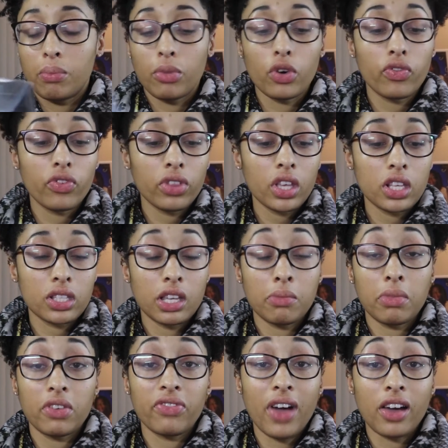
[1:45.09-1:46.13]
Both of these
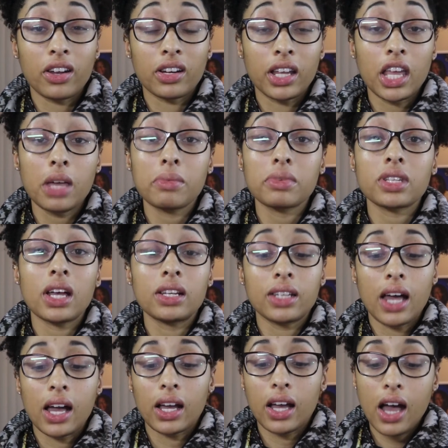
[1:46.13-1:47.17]
can be found on
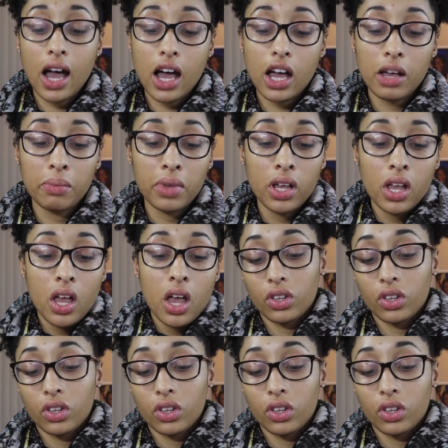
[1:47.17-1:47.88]
Amazon.com.